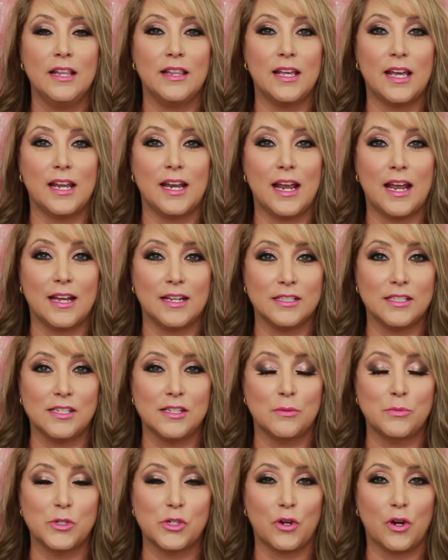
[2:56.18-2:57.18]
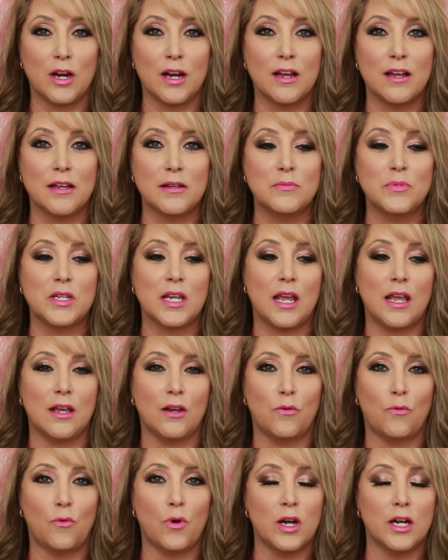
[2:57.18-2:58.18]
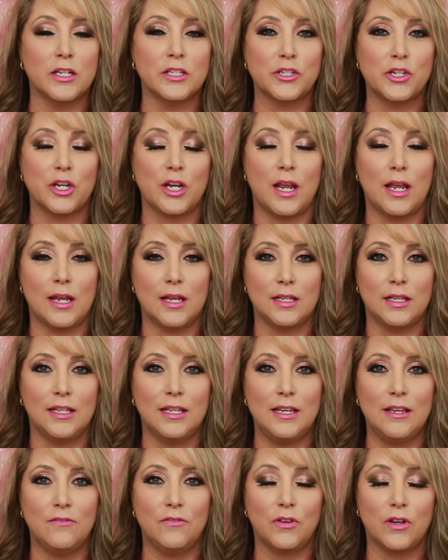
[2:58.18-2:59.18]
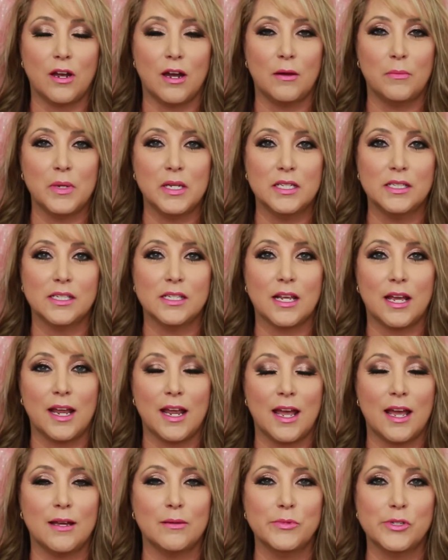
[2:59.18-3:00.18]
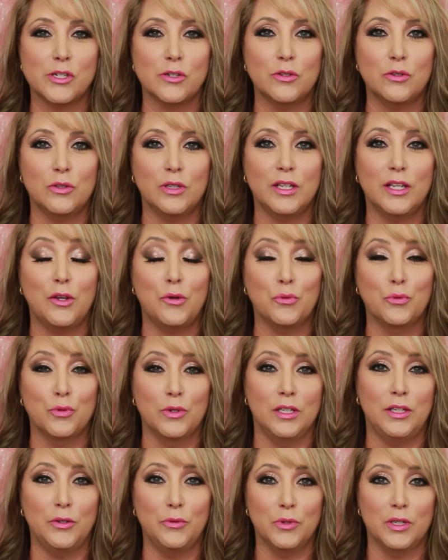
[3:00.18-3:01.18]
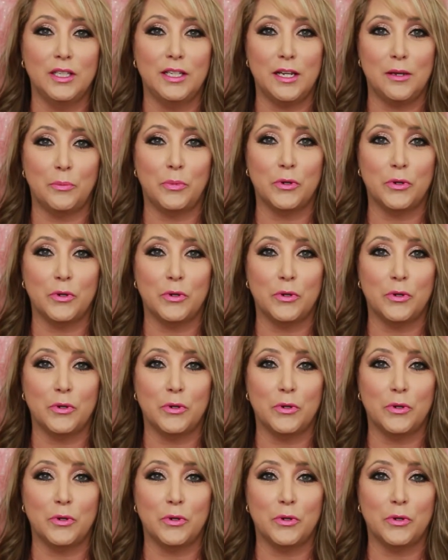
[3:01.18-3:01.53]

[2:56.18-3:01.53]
that has subscribed and watch and leave comments. I absolutely really, really